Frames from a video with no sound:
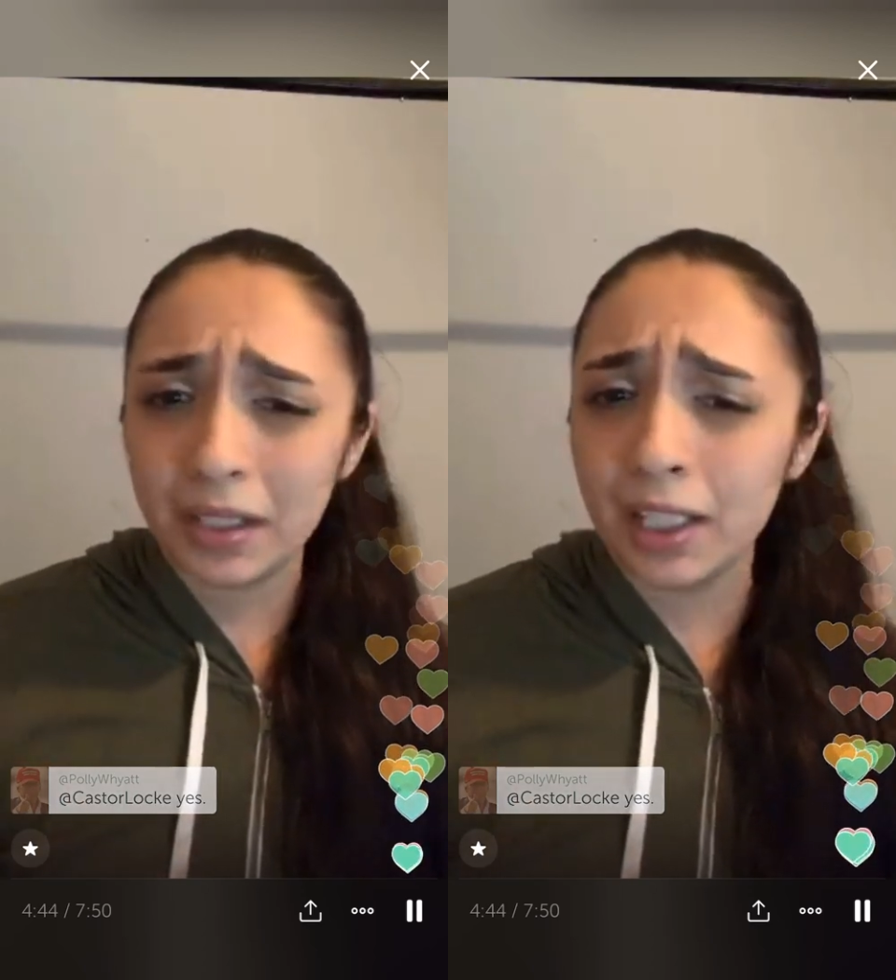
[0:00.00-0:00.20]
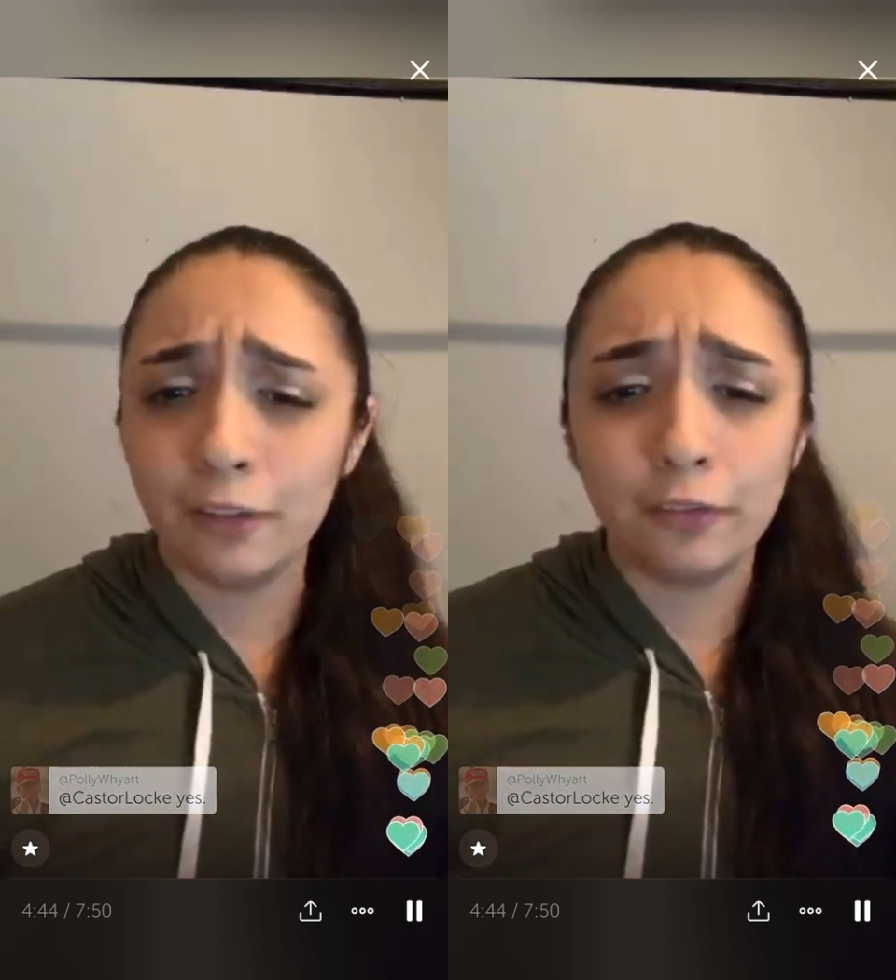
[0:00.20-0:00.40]

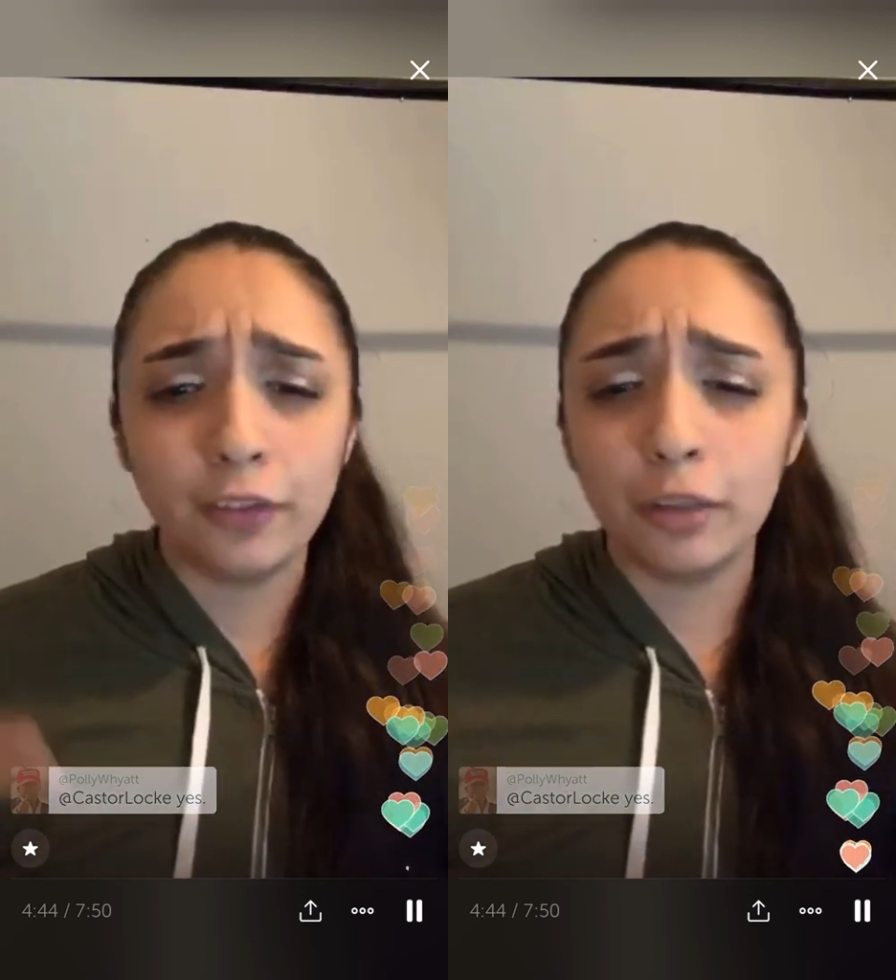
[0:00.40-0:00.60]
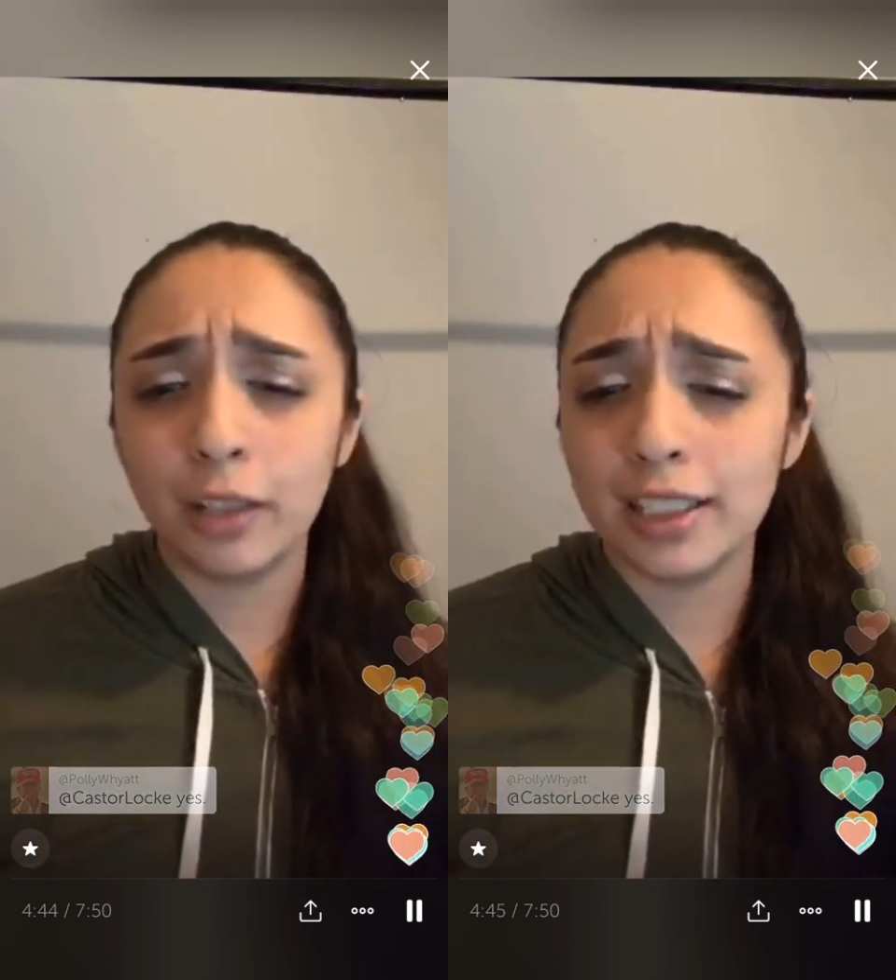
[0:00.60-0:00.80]
in
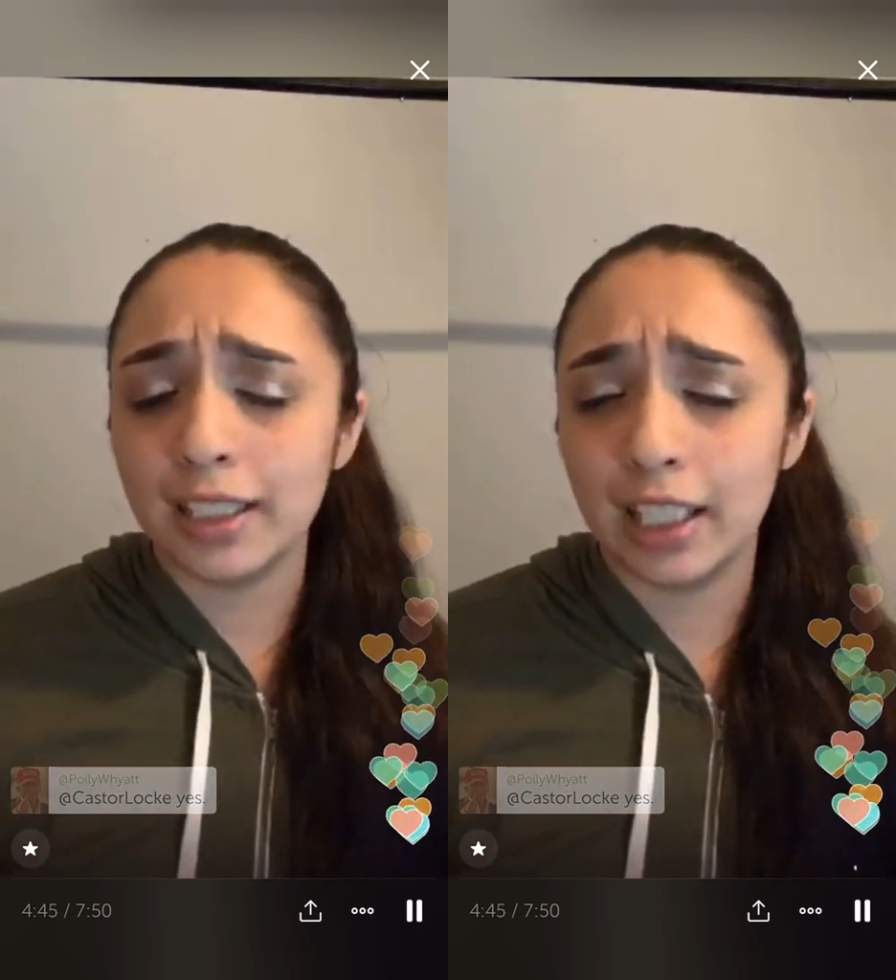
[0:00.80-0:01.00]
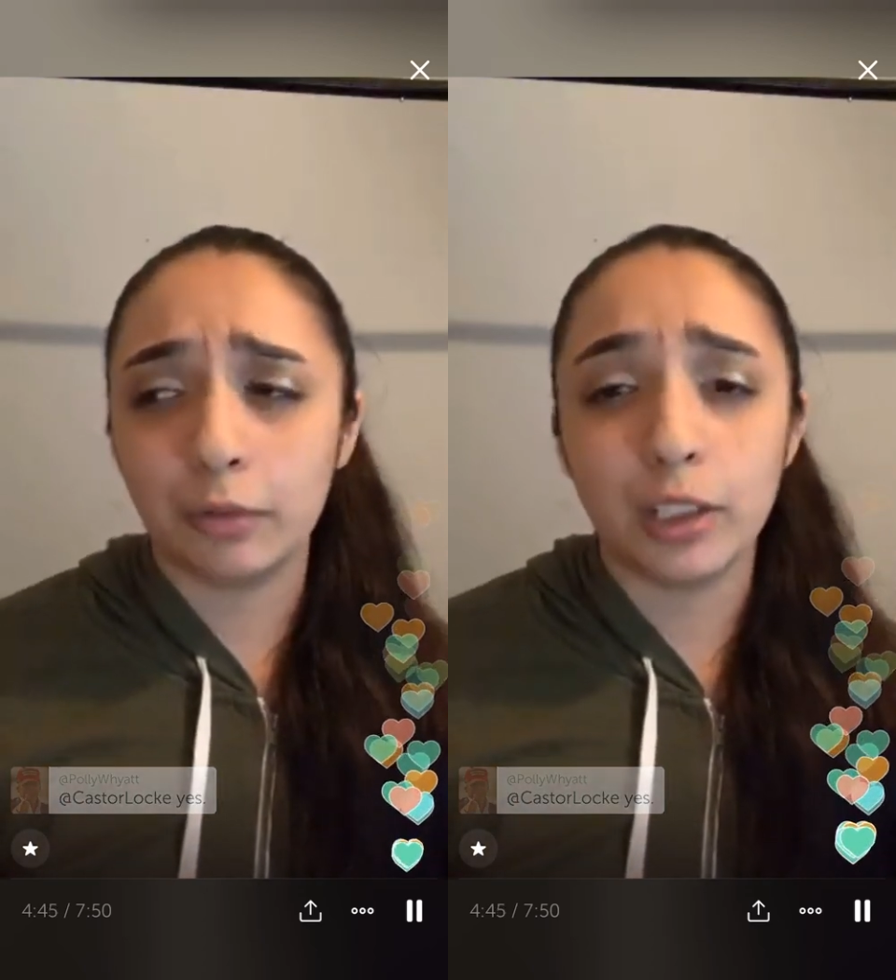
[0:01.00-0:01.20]

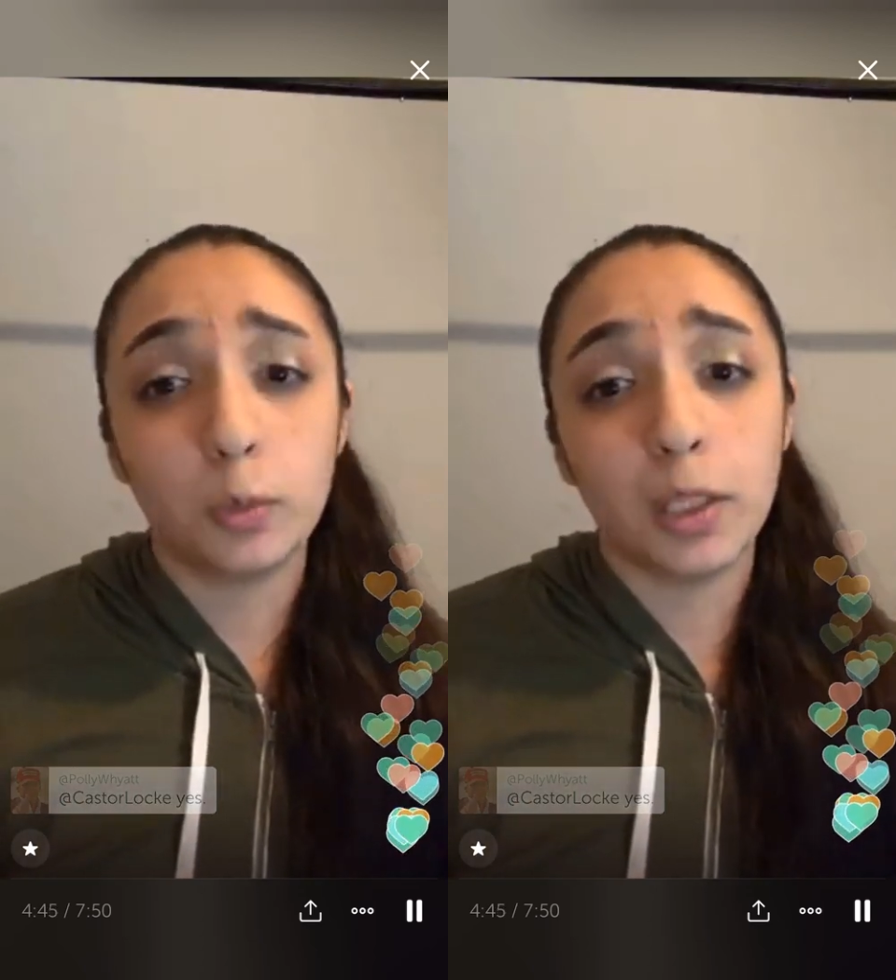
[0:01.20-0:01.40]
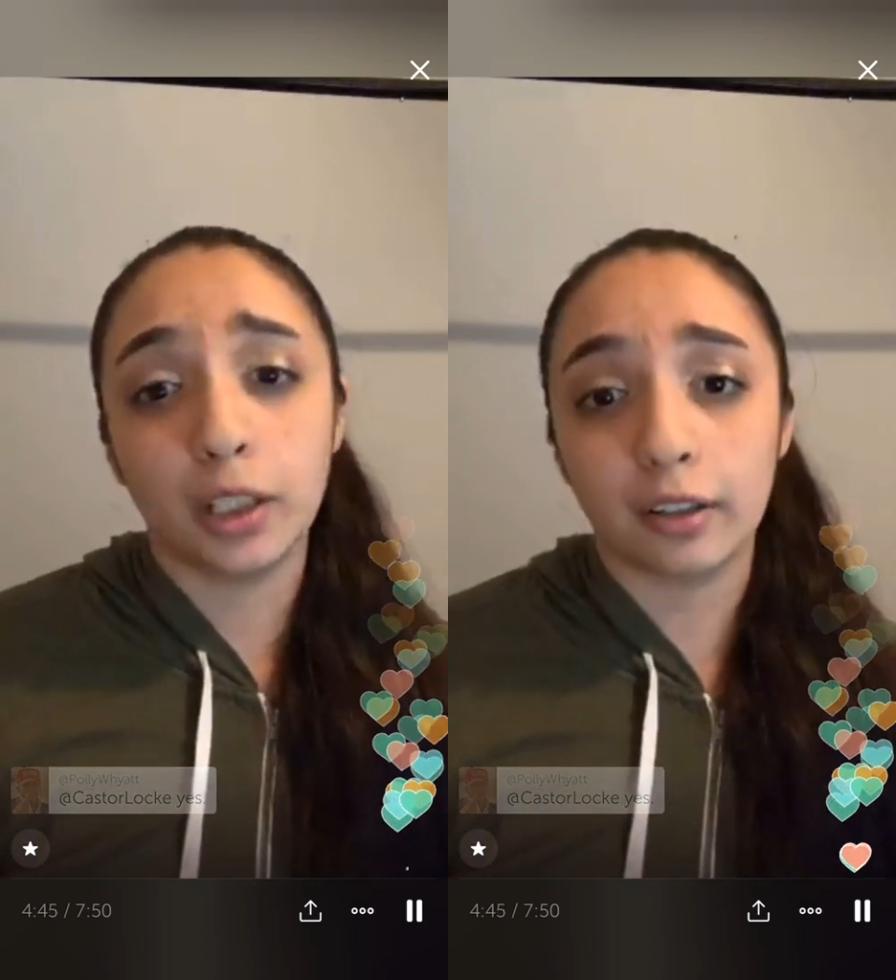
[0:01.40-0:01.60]
fundraising and
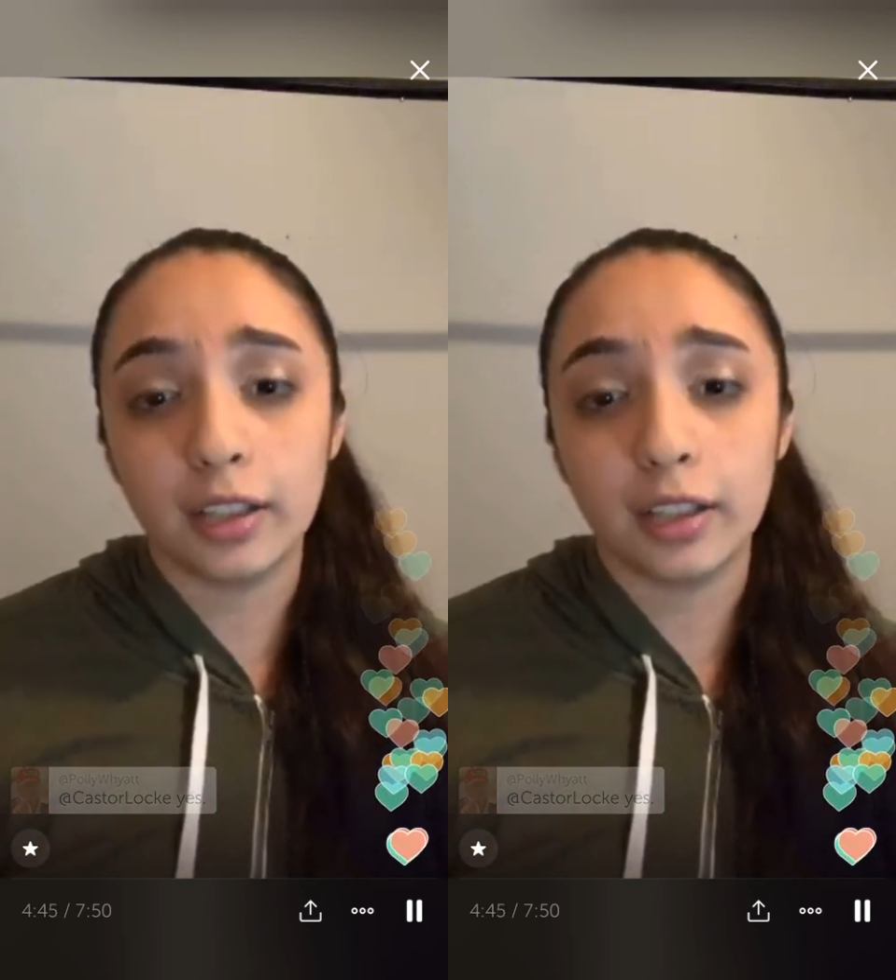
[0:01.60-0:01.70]
retweeting her